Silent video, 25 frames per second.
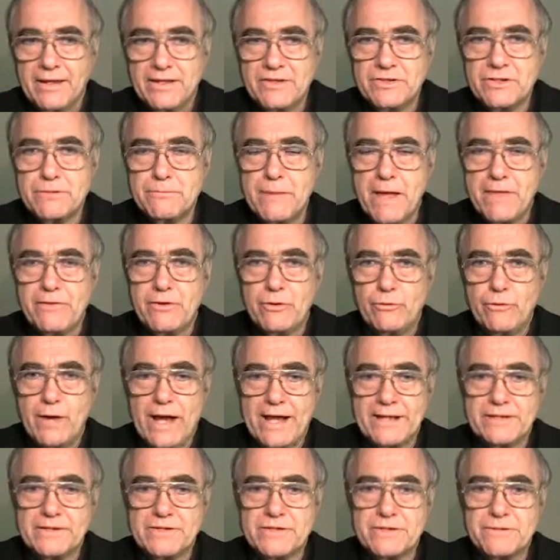St. Matthew
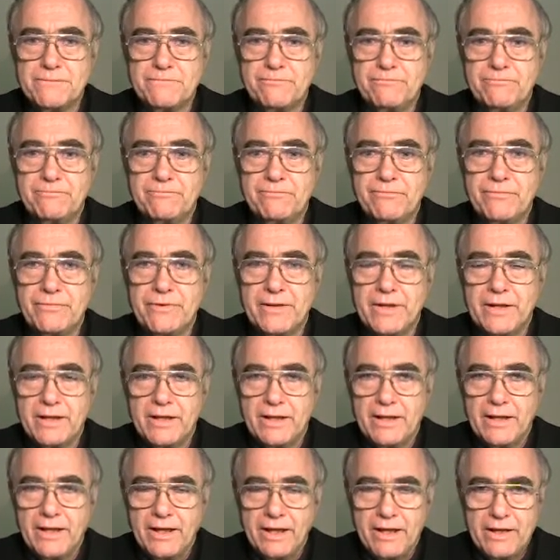writes,
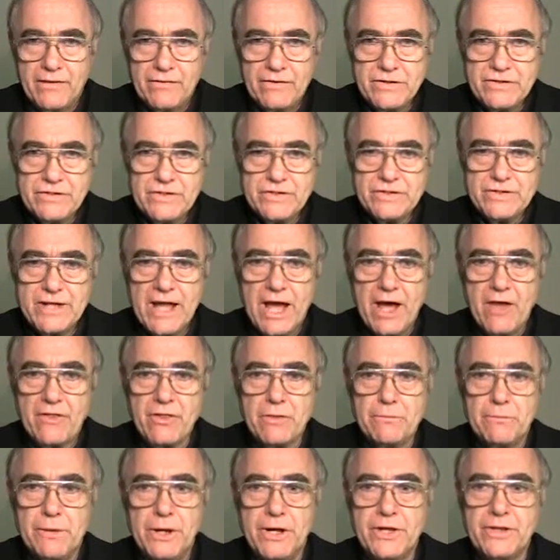"This is how
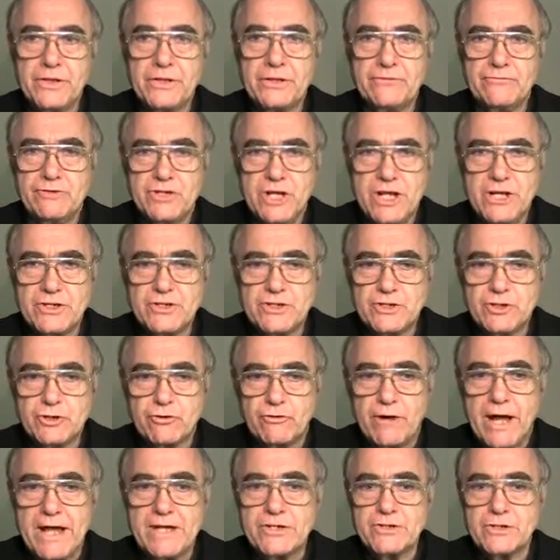the birth of Jesus
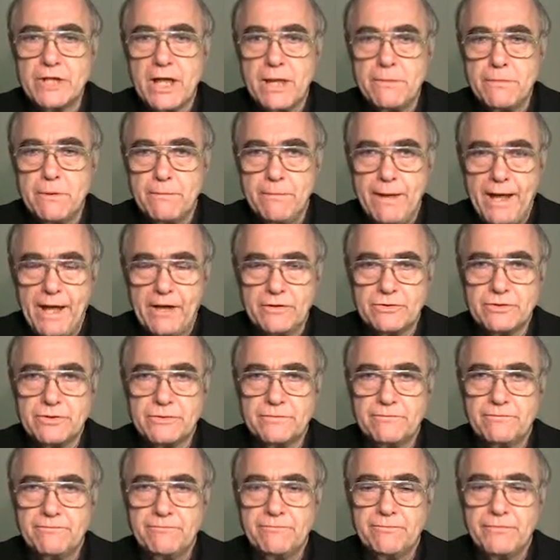Christ came about.
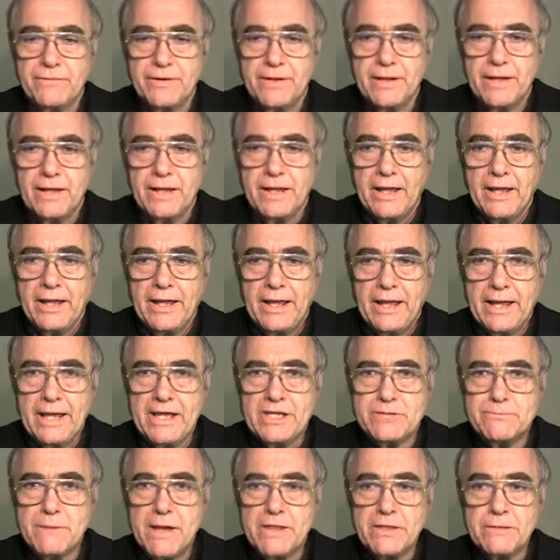
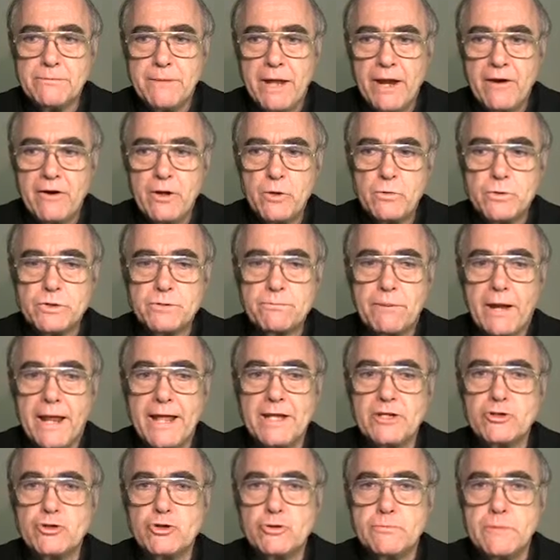His mother Mary was
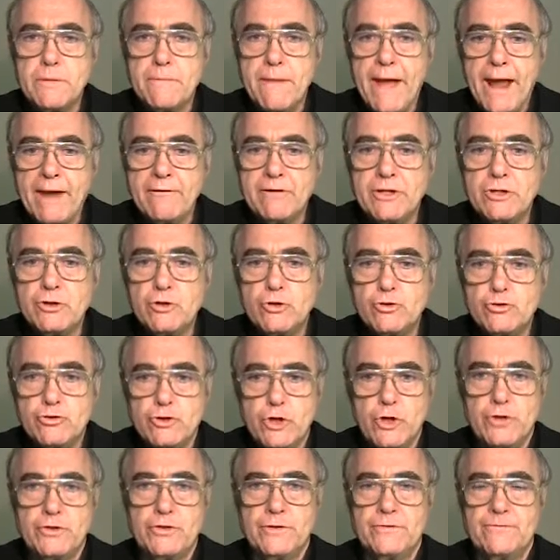pledged to be married to
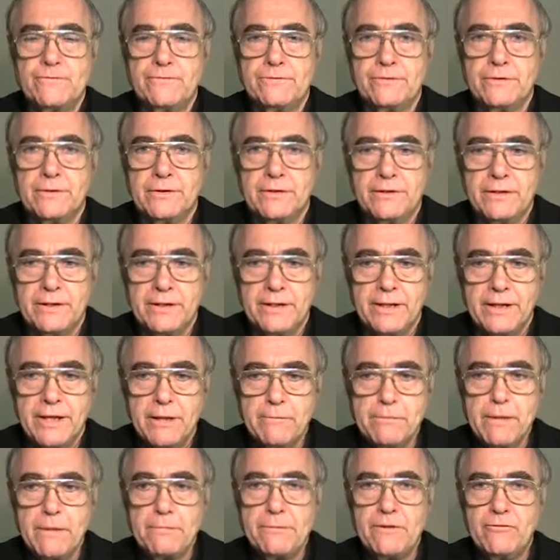Joseph,
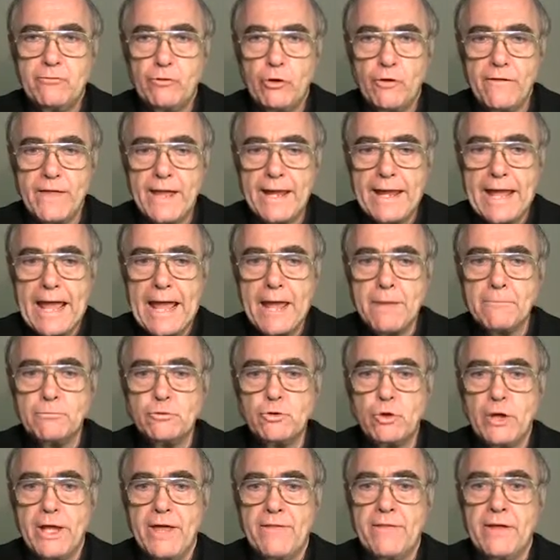but before they came
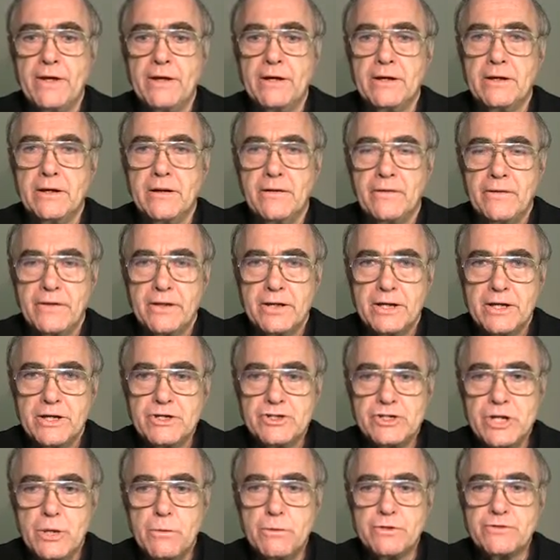together,
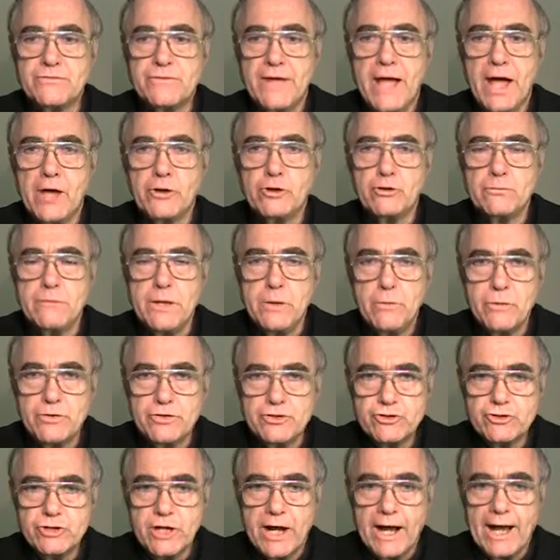she was found to be
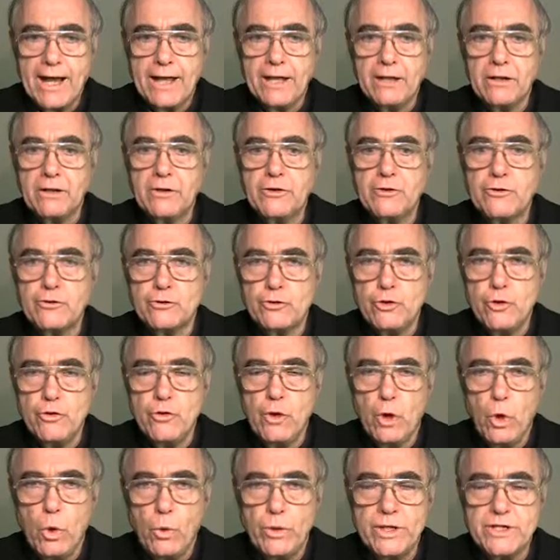with child through
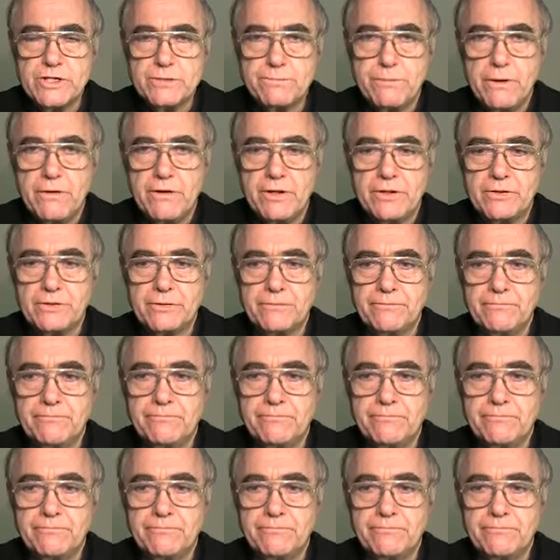the Holy Spirit.